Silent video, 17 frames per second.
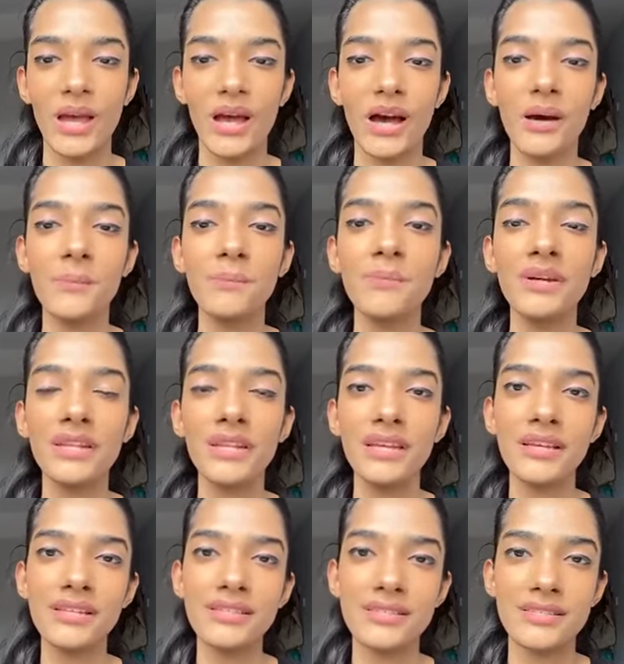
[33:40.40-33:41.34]

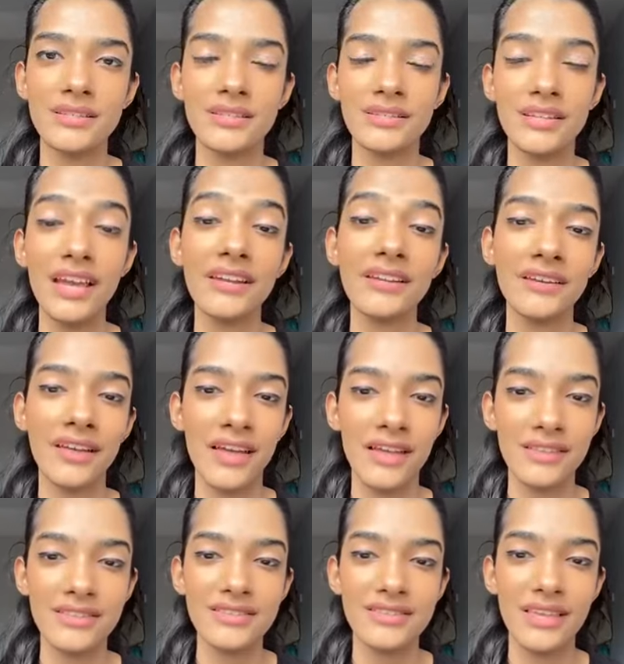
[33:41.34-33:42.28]
Money is yet
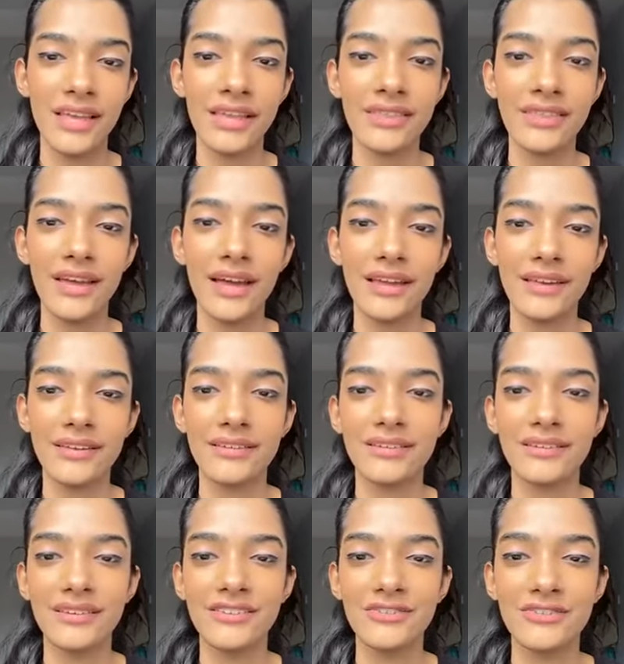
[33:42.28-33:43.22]
again saying that
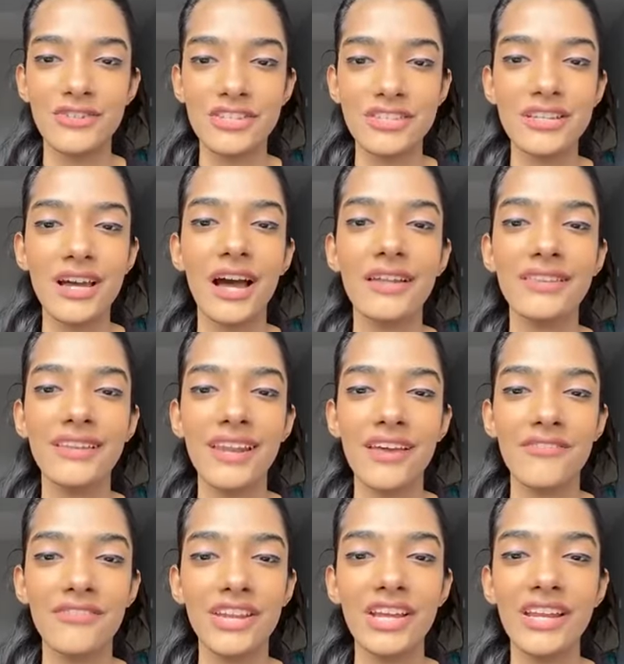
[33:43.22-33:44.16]
just start, that
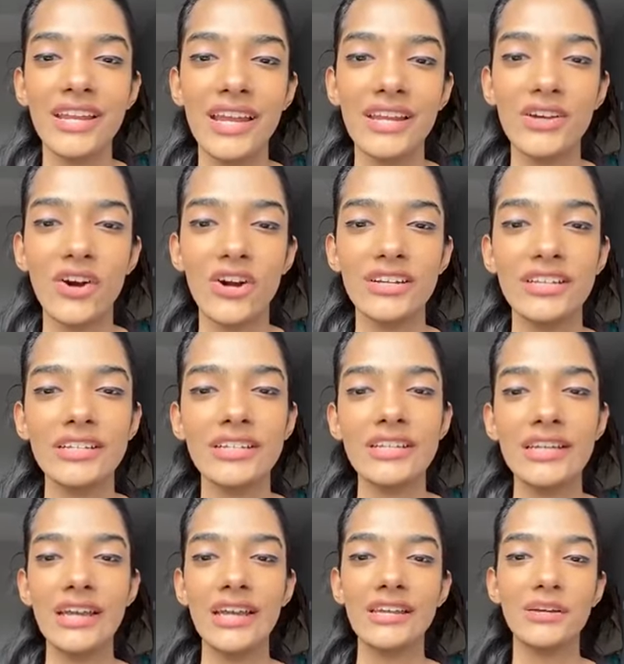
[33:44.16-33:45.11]
every great content
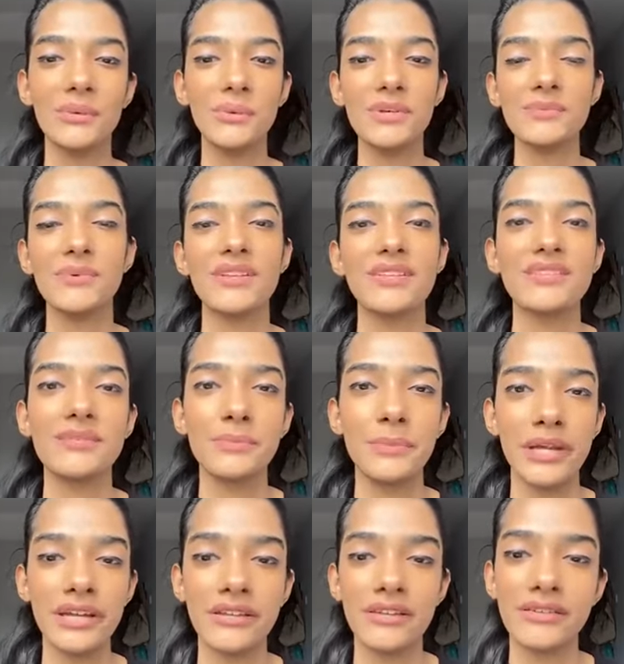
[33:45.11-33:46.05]
creator was once a
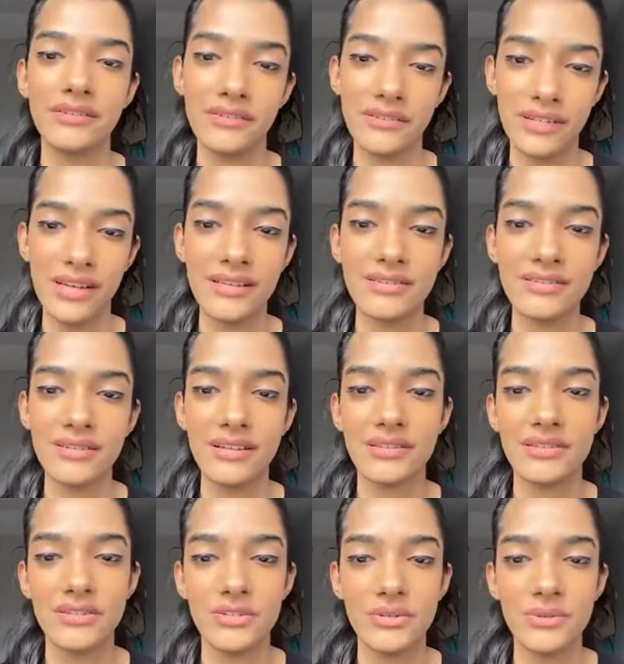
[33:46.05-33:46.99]
beginner. Yes,
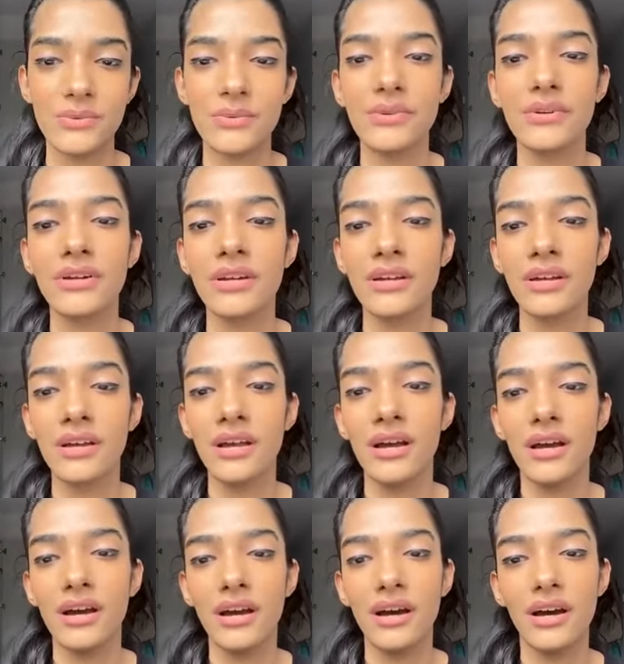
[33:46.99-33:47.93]
that's true.
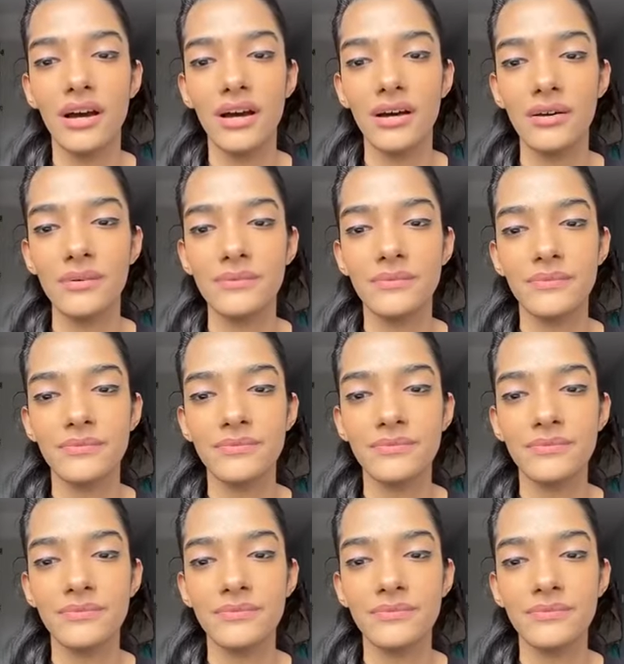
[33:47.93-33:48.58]
That's